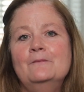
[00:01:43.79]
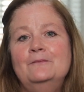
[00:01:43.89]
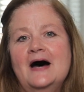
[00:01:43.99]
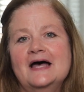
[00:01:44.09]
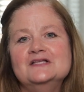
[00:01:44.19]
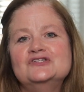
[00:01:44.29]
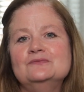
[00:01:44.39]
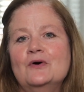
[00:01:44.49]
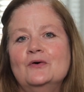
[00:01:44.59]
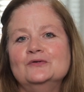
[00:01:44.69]
but to
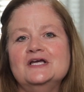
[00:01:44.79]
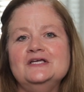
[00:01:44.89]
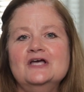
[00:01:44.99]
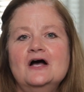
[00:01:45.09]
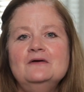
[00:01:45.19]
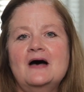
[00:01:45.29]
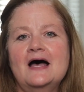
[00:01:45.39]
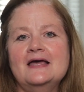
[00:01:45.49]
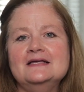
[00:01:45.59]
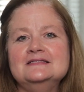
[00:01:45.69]
mold young
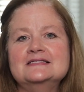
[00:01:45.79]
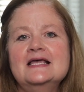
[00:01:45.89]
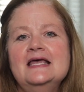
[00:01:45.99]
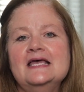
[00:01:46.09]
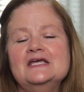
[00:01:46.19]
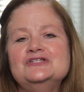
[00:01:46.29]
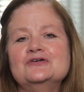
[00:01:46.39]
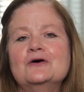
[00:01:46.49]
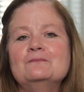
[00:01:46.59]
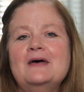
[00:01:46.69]
minds into
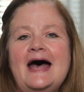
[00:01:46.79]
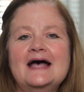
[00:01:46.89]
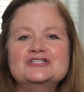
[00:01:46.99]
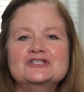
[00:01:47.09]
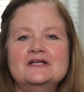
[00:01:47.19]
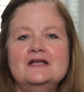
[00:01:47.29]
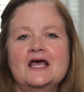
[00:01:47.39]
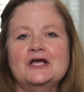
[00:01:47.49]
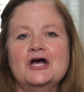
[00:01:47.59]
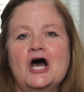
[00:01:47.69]
compassionate
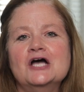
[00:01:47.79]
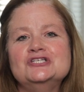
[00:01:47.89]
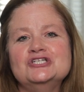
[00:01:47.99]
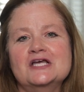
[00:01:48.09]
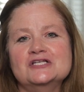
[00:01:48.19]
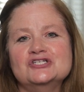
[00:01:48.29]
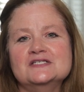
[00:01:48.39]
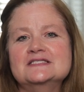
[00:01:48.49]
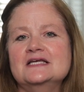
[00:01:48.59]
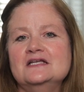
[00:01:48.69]
and
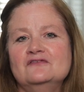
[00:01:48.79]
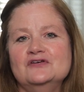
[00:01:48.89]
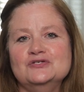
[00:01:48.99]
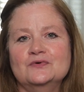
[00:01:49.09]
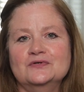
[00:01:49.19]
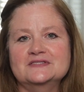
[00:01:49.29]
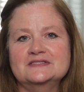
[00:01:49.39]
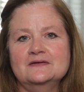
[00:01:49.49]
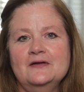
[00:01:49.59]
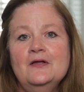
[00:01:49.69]
conscientious
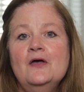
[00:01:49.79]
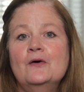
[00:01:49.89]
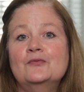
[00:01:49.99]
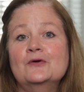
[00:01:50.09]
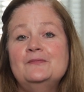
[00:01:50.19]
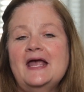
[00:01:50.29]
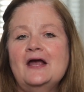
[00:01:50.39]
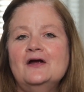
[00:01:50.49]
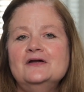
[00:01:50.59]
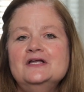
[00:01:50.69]
individuals,
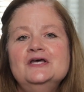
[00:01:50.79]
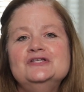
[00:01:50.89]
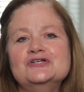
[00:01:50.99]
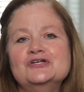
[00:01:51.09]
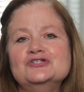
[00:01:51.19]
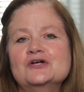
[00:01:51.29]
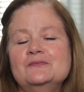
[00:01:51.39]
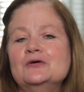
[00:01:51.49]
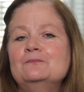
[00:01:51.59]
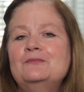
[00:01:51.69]
prepared to
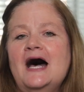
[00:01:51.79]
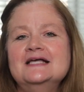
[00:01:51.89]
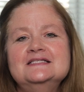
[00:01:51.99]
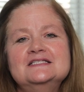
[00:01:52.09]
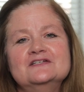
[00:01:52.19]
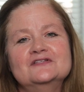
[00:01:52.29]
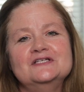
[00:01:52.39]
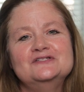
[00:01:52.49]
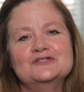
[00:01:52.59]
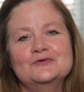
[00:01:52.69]
contribute
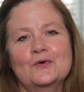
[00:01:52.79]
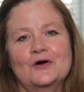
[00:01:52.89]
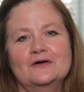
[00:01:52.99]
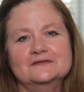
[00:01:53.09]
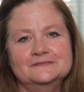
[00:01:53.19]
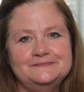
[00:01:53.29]
positively to the world.